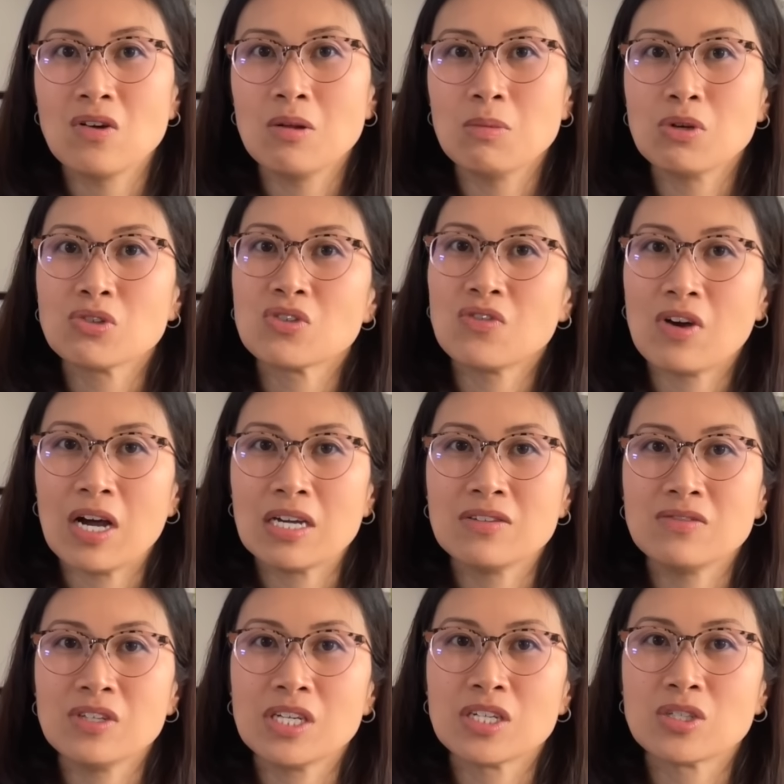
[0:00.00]
almost
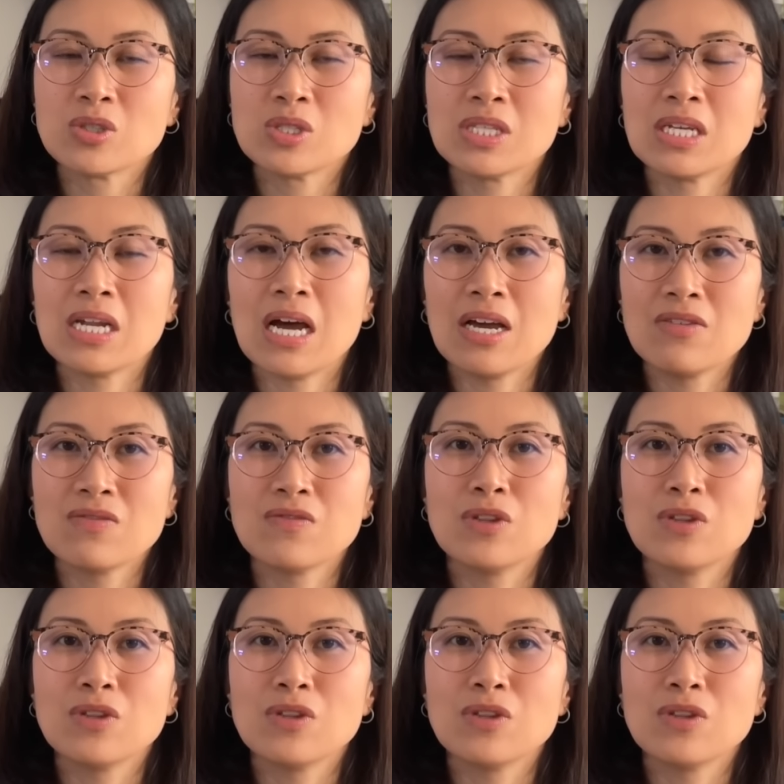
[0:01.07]
5 years, that I've